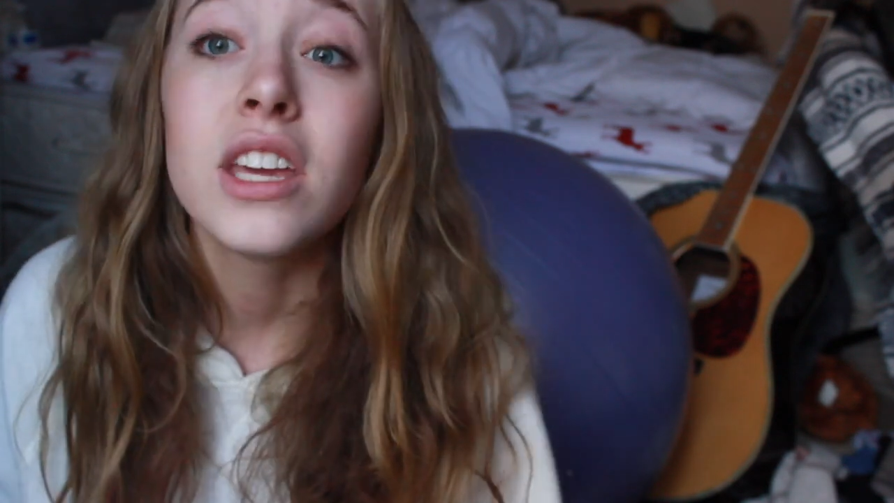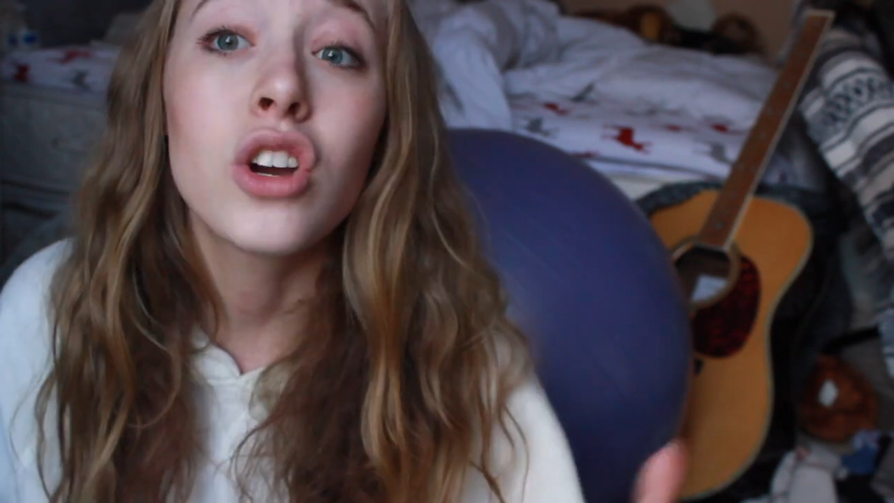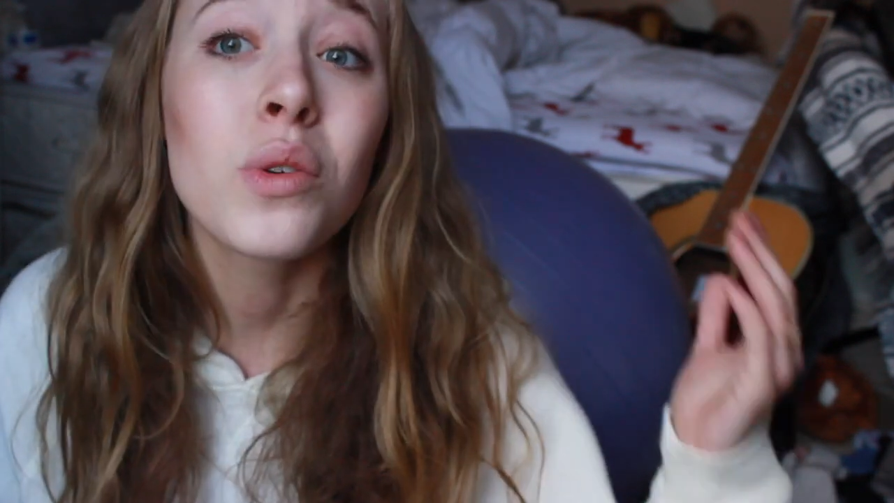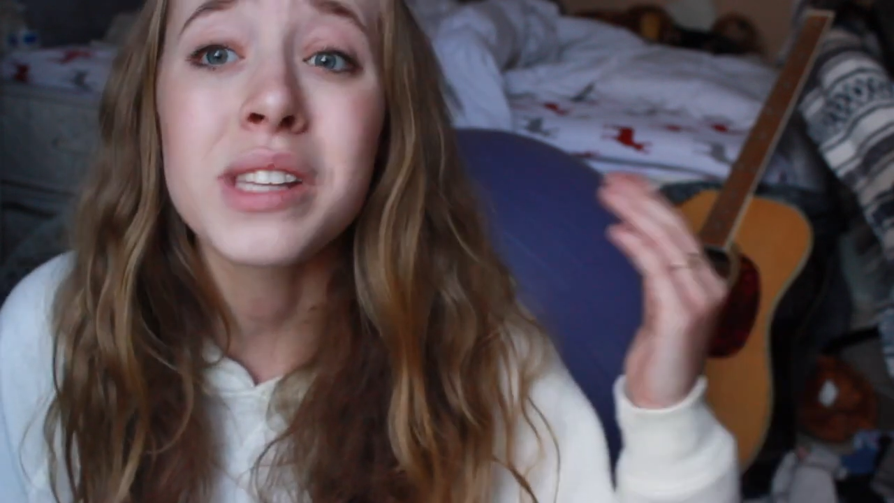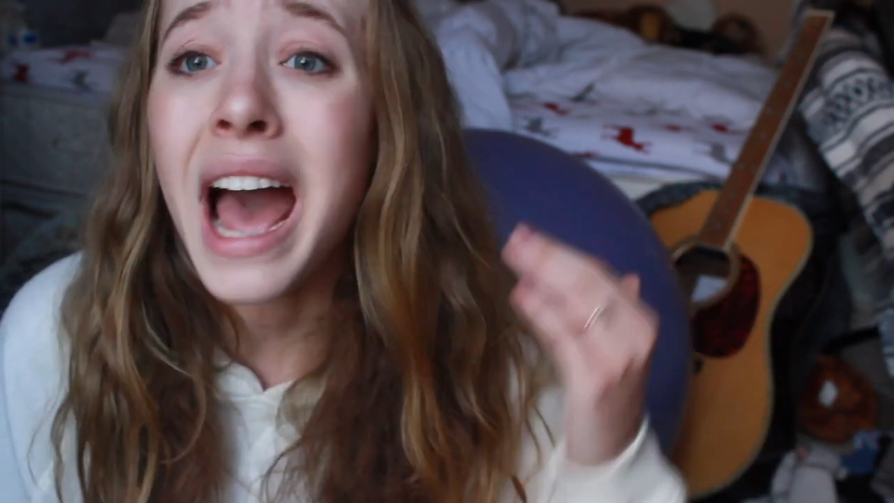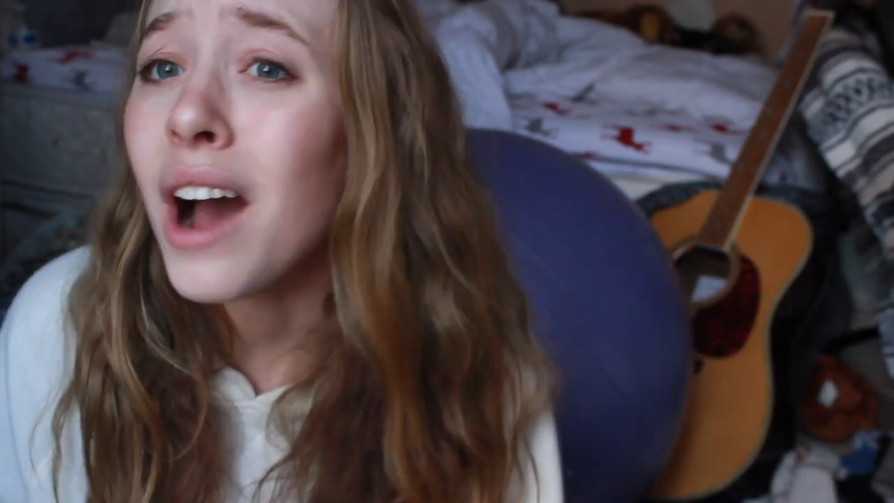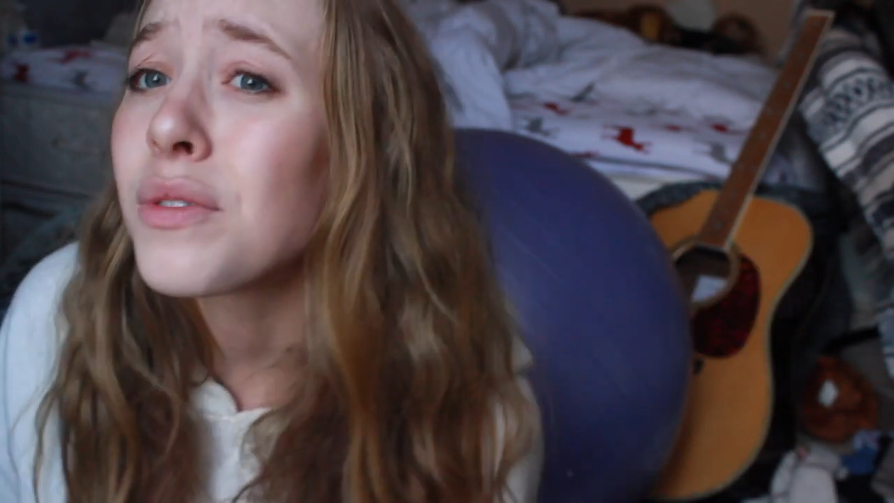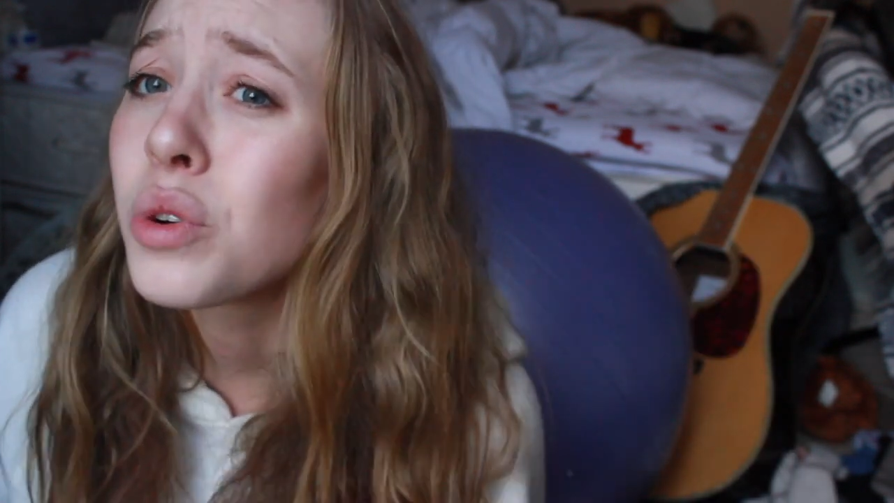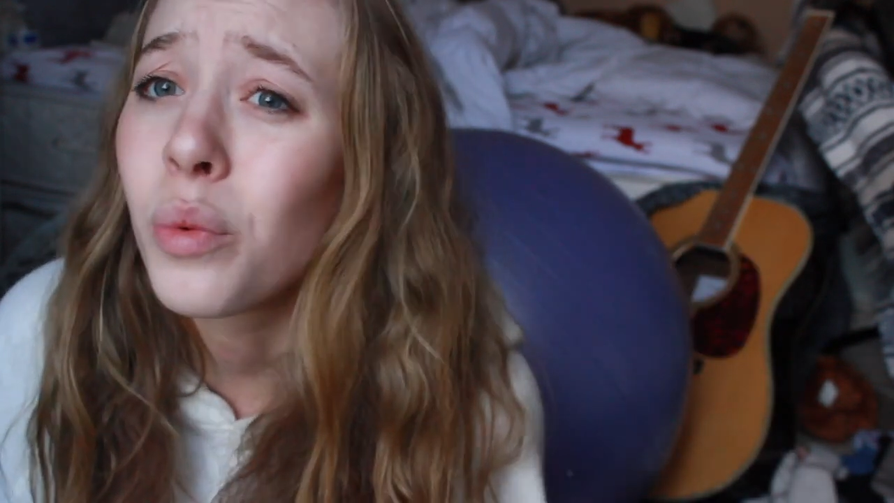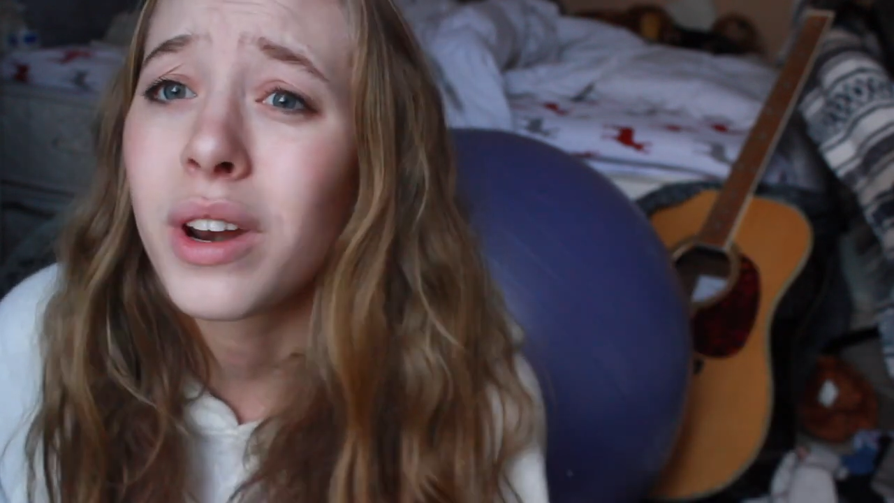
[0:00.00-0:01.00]
he goes
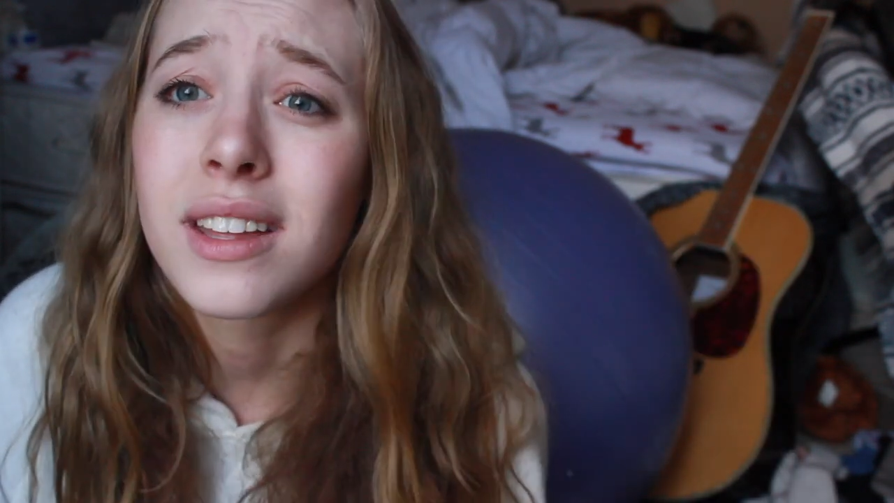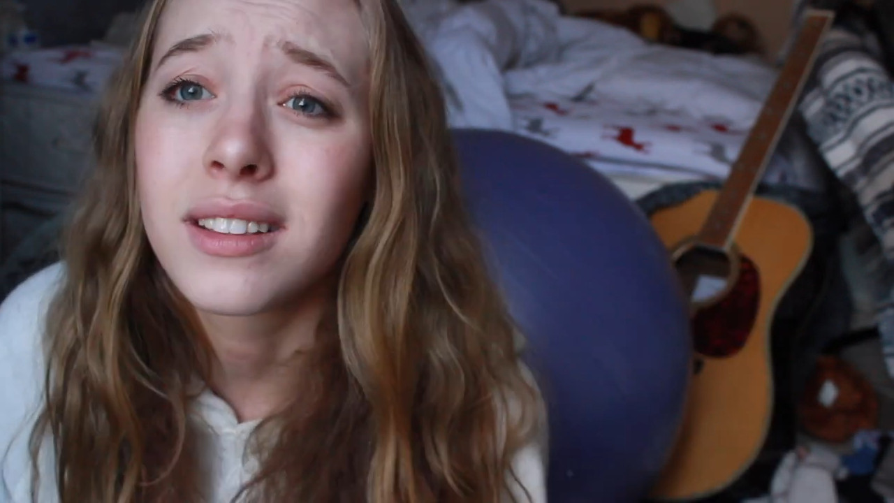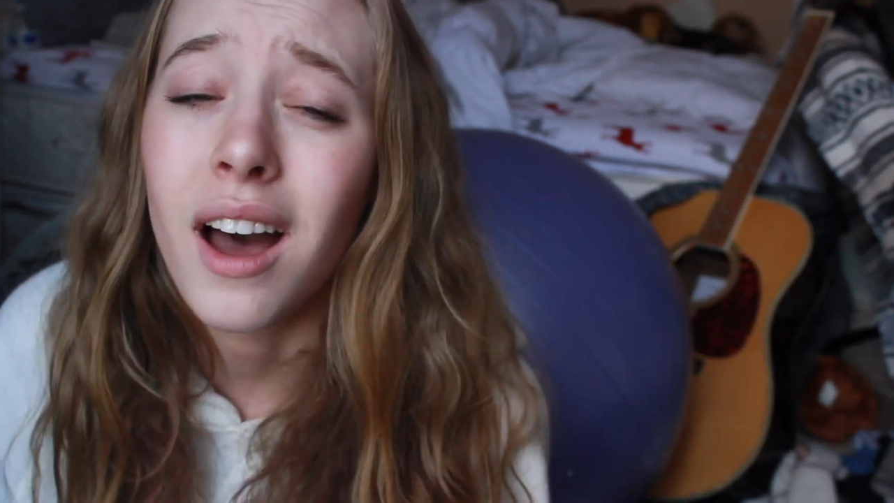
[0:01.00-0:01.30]
after what he